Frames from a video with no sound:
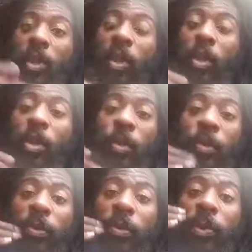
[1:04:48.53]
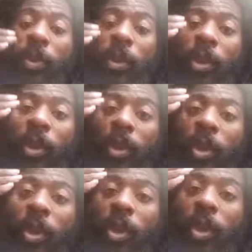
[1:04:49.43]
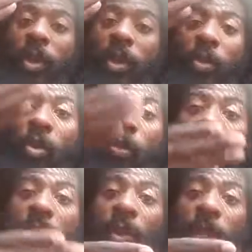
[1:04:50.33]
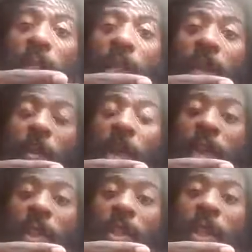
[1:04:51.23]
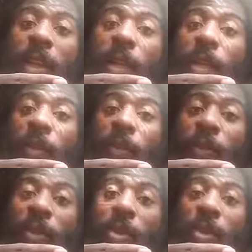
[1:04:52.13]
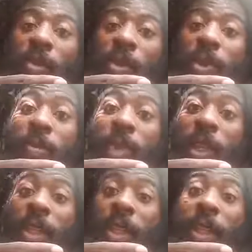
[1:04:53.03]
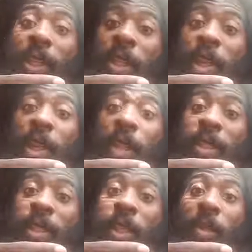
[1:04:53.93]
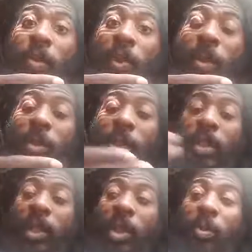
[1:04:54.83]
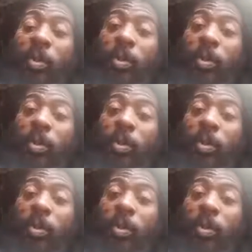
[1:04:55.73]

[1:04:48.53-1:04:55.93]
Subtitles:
Earth. Movies don't have to come out on that Earth for you to respect it and die the same way, because they'll